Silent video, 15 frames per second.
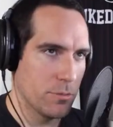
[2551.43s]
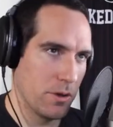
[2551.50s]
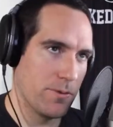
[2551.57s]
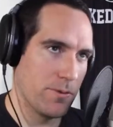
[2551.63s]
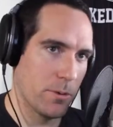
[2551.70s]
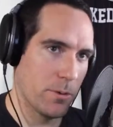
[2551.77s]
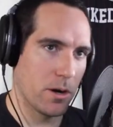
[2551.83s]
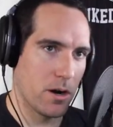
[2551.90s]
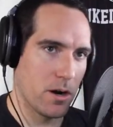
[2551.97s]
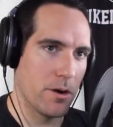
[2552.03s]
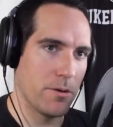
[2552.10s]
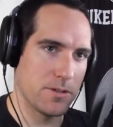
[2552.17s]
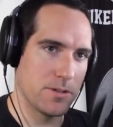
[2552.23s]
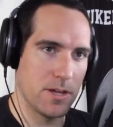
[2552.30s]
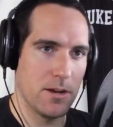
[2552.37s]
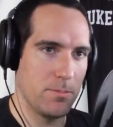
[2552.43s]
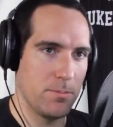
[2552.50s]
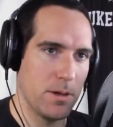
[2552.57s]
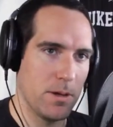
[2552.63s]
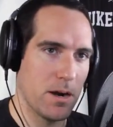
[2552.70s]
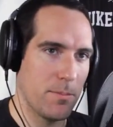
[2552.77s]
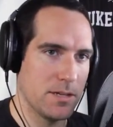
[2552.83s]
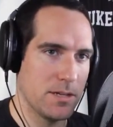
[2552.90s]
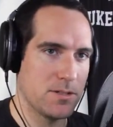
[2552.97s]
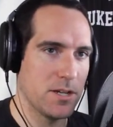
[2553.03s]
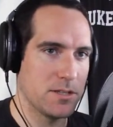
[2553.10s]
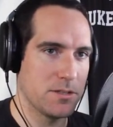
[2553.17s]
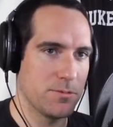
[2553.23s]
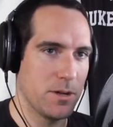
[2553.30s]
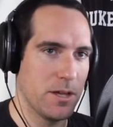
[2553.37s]
felt Ricardo was going to be our best
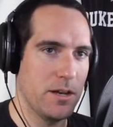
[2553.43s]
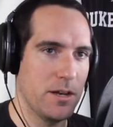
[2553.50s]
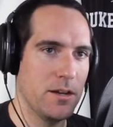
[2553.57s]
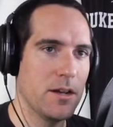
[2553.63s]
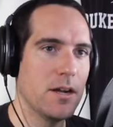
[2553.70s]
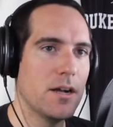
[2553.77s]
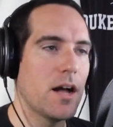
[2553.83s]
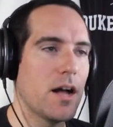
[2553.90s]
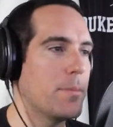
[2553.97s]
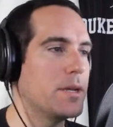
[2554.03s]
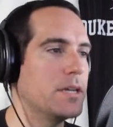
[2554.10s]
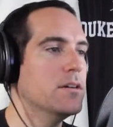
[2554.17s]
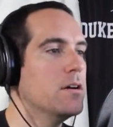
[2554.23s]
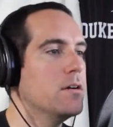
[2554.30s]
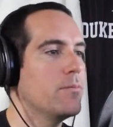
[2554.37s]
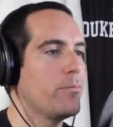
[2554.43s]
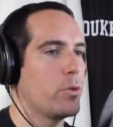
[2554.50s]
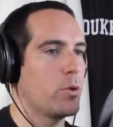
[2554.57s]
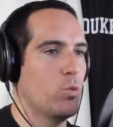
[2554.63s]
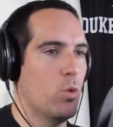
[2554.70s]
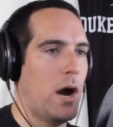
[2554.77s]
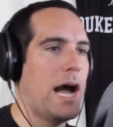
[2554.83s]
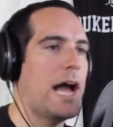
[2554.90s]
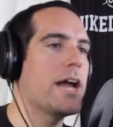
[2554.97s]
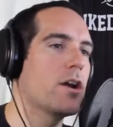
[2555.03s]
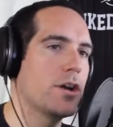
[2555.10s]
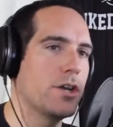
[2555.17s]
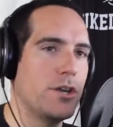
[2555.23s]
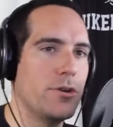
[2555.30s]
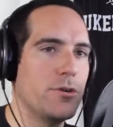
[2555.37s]
chance to win? I mean, why
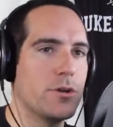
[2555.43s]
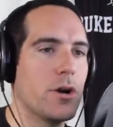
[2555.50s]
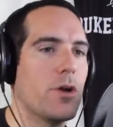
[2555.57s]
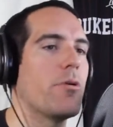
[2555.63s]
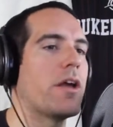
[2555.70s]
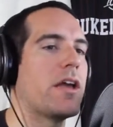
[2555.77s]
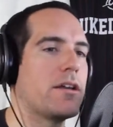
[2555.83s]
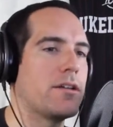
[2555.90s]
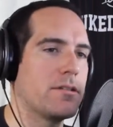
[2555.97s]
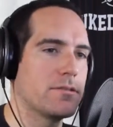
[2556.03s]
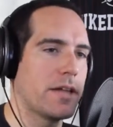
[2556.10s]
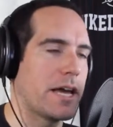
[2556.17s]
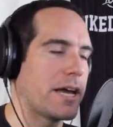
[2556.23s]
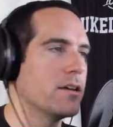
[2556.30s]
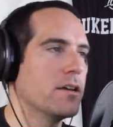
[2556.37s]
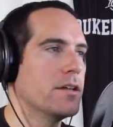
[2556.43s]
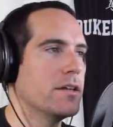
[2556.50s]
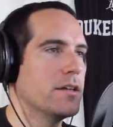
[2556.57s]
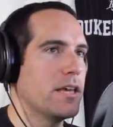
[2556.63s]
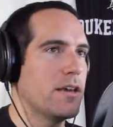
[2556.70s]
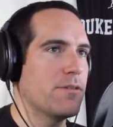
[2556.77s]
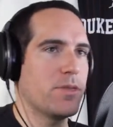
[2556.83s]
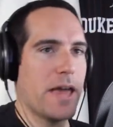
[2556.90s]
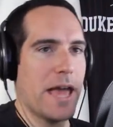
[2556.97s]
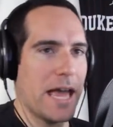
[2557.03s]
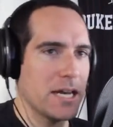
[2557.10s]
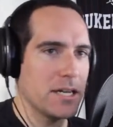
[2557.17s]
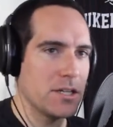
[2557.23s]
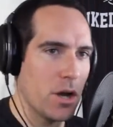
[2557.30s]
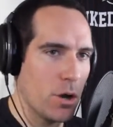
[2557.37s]
are you going, like, if the
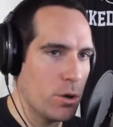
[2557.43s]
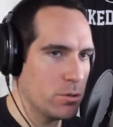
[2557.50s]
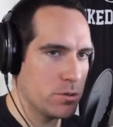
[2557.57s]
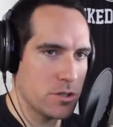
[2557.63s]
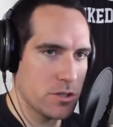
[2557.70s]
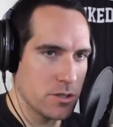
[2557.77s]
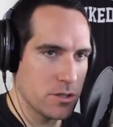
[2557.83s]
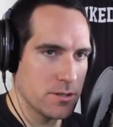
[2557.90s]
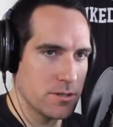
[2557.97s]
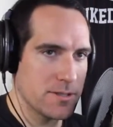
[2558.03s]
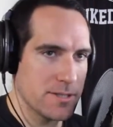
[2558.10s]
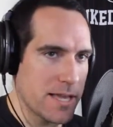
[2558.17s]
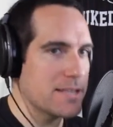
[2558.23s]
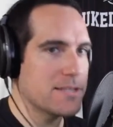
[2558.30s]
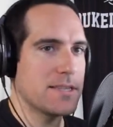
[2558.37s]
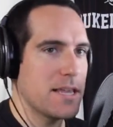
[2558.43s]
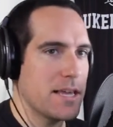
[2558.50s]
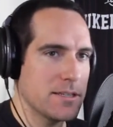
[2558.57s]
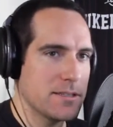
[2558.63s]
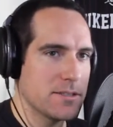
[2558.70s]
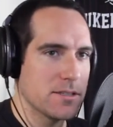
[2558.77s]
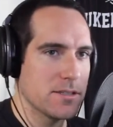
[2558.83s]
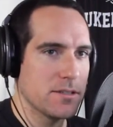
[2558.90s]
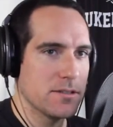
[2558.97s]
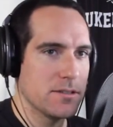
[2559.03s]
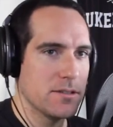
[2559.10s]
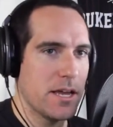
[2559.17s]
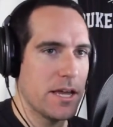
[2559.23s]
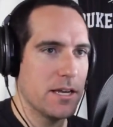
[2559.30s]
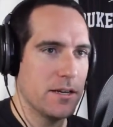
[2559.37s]
head coach says this
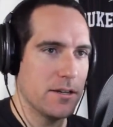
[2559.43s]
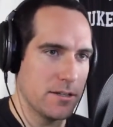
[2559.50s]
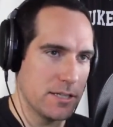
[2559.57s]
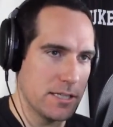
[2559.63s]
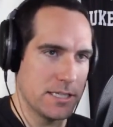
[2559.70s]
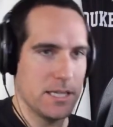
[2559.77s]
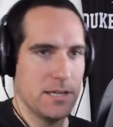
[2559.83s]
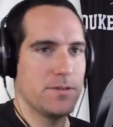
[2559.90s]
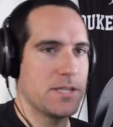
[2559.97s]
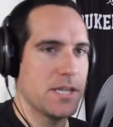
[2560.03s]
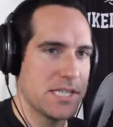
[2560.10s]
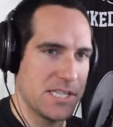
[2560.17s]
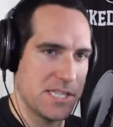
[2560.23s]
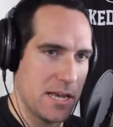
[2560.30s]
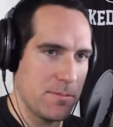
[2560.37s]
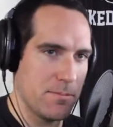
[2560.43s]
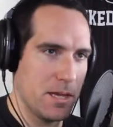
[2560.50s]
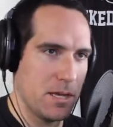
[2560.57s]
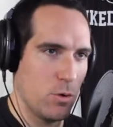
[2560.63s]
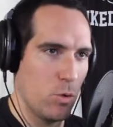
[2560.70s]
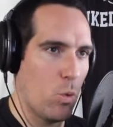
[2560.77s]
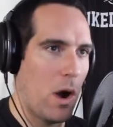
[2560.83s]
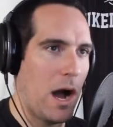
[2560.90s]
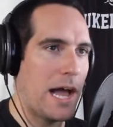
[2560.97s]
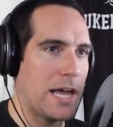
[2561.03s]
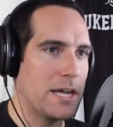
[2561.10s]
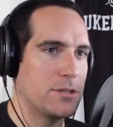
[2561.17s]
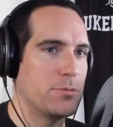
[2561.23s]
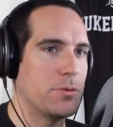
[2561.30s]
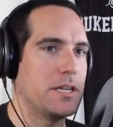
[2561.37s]
and gives a statement,
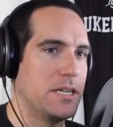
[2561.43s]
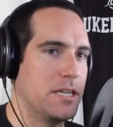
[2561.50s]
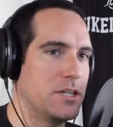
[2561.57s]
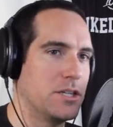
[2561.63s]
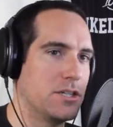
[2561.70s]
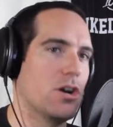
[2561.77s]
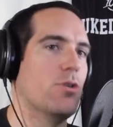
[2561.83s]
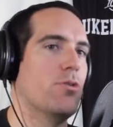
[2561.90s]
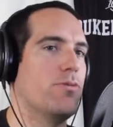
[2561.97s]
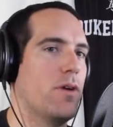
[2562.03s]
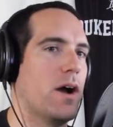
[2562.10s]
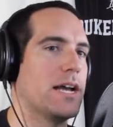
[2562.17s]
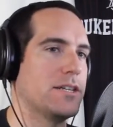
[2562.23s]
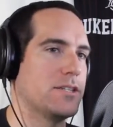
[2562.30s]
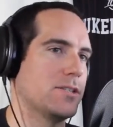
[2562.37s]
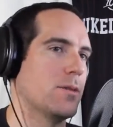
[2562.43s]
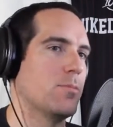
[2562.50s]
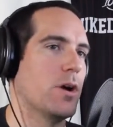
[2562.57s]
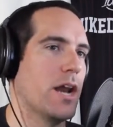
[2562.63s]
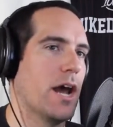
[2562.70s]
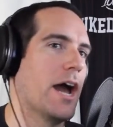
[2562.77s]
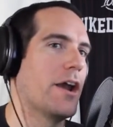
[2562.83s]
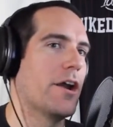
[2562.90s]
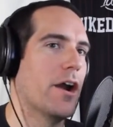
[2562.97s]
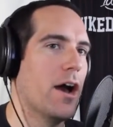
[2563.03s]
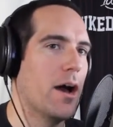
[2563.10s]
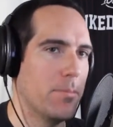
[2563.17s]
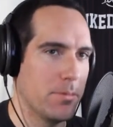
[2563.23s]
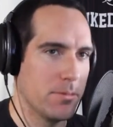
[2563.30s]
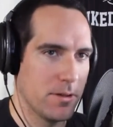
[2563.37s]
why do we need to go find someone higher
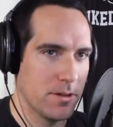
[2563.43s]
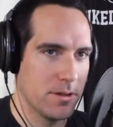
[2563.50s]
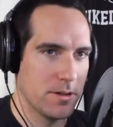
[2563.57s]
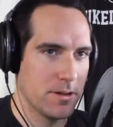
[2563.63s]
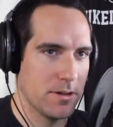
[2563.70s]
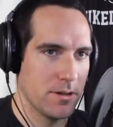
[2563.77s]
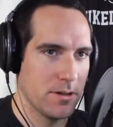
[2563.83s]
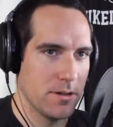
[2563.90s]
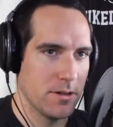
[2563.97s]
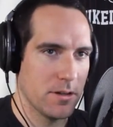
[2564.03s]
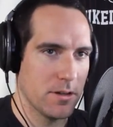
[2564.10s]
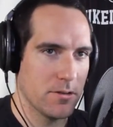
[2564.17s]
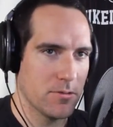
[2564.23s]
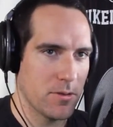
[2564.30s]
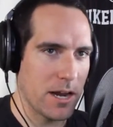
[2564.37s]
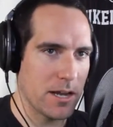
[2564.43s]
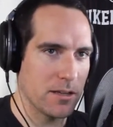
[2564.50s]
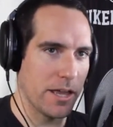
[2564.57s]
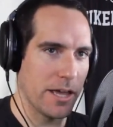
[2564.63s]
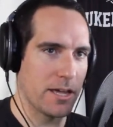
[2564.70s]
up? Right? Like,